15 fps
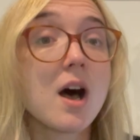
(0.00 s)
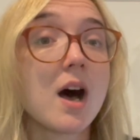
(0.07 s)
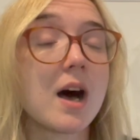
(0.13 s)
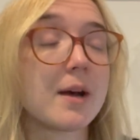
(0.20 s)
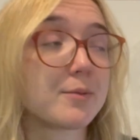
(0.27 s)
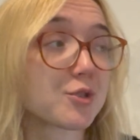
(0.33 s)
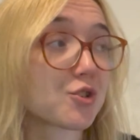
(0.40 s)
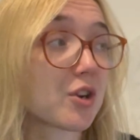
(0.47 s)
I
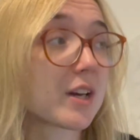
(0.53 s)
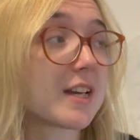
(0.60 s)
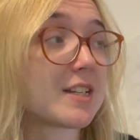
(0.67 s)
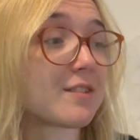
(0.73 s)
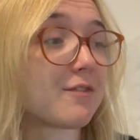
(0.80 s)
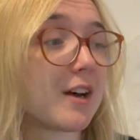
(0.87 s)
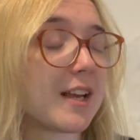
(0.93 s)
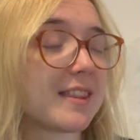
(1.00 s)
was struggling to
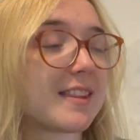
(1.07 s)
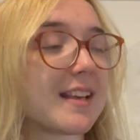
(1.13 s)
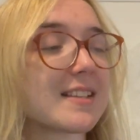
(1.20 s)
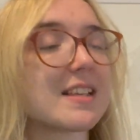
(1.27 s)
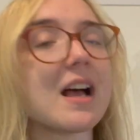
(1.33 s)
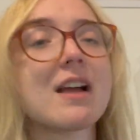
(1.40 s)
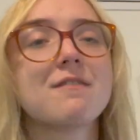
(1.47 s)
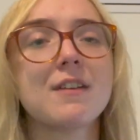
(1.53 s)
find things
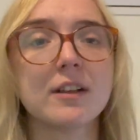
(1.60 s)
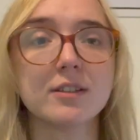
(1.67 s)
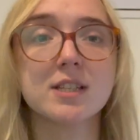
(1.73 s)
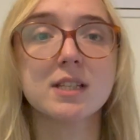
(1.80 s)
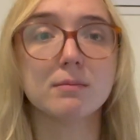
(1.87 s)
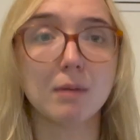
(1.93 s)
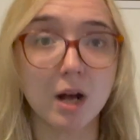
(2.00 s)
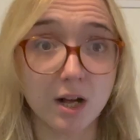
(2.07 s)
that I felt
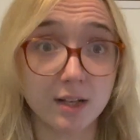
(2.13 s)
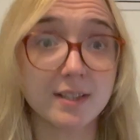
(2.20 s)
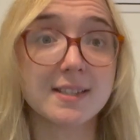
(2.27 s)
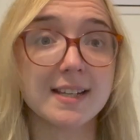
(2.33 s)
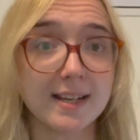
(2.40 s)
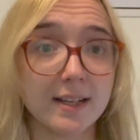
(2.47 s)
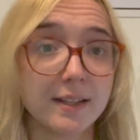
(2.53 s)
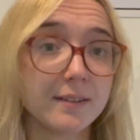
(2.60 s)
smart
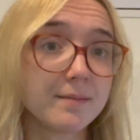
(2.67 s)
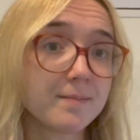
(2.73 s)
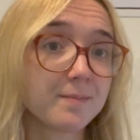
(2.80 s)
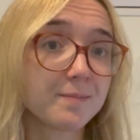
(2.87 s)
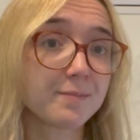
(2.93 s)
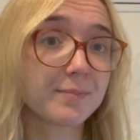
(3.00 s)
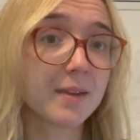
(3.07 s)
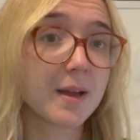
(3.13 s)
in,
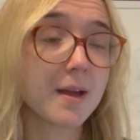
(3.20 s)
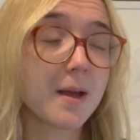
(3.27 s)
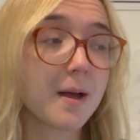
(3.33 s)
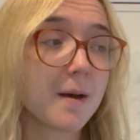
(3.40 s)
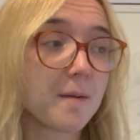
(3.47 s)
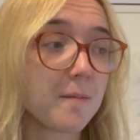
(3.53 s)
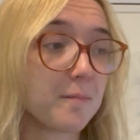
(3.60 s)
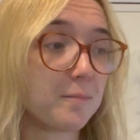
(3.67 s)

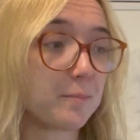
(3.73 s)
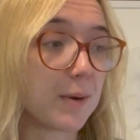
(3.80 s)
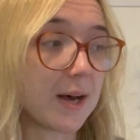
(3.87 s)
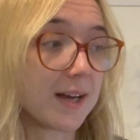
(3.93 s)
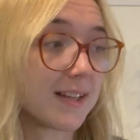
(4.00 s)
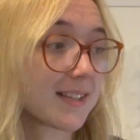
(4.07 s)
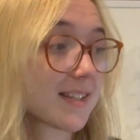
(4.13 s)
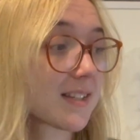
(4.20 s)

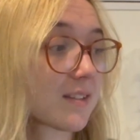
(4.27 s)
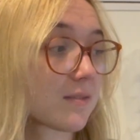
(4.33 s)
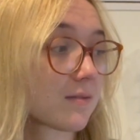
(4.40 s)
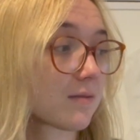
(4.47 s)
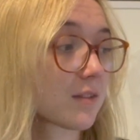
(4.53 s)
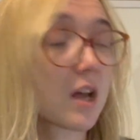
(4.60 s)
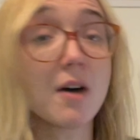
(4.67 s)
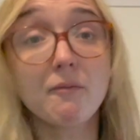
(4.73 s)
but
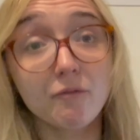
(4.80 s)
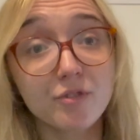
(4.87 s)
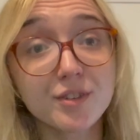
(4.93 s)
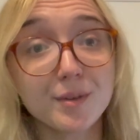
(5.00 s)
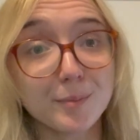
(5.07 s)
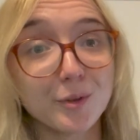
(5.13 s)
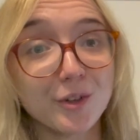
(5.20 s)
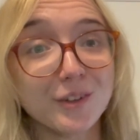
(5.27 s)

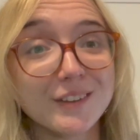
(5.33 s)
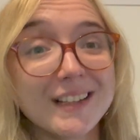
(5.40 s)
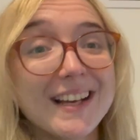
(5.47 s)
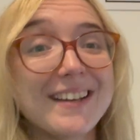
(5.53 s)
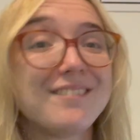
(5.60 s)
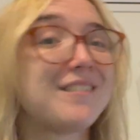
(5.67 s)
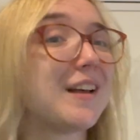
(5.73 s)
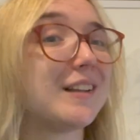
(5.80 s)
comfortable
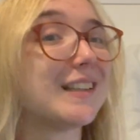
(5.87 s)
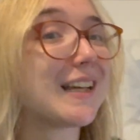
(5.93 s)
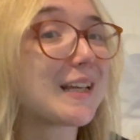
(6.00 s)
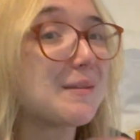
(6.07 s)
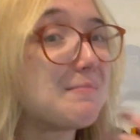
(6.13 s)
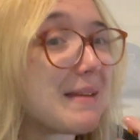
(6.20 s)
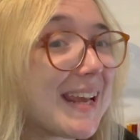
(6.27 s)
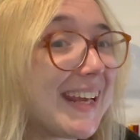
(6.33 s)
and felt
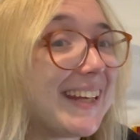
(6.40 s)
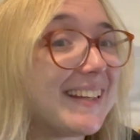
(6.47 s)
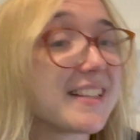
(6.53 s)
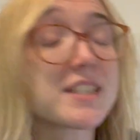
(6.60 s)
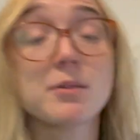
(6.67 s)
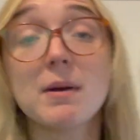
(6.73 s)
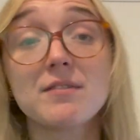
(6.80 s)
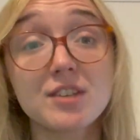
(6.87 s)
like me.
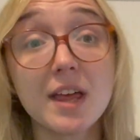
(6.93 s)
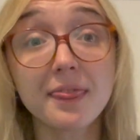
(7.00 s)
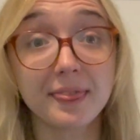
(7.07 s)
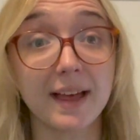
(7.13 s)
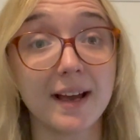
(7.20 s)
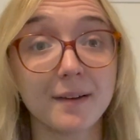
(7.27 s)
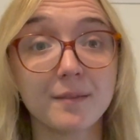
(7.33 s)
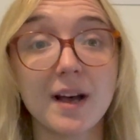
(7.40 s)
So I've done
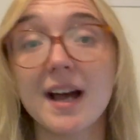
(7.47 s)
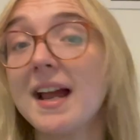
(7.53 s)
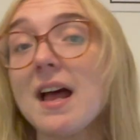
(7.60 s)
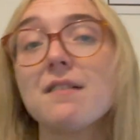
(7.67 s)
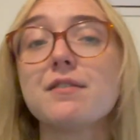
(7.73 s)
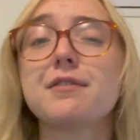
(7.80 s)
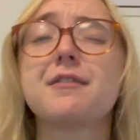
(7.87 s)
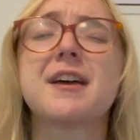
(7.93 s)
that. I
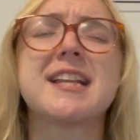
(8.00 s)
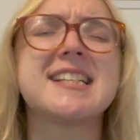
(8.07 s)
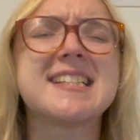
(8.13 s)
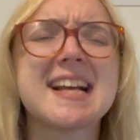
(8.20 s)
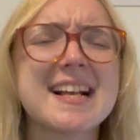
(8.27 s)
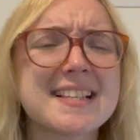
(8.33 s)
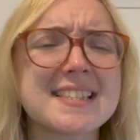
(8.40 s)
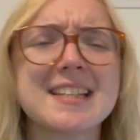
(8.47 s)
have a
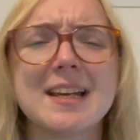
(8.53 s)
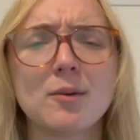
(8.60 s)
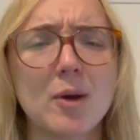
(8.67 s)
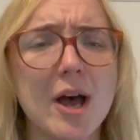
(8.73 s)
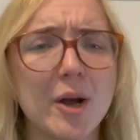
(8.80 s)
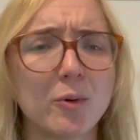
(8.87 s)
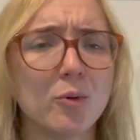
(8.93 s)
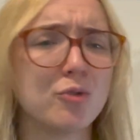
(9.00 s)
fantastic
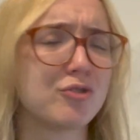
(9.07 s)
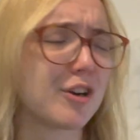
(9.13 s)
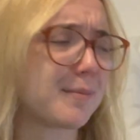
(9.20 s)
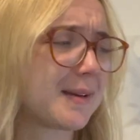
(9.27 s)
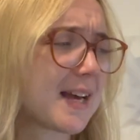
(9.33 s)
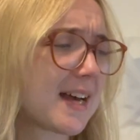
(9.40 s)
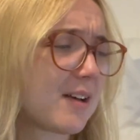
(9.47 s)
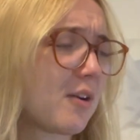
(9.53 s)
work wardrobe
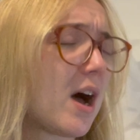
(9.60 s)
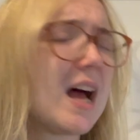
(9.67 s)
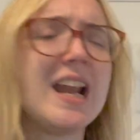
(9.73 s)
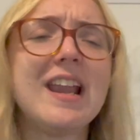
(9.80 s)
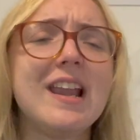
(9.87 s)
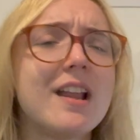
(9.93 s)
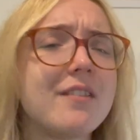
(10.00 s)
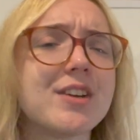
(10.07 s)
now. I
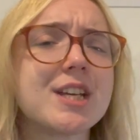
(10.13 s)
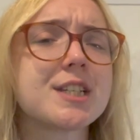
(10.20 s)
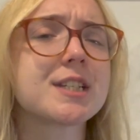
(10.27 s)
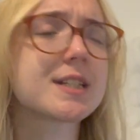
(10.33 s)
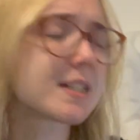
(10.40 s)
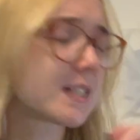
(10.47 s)
love it.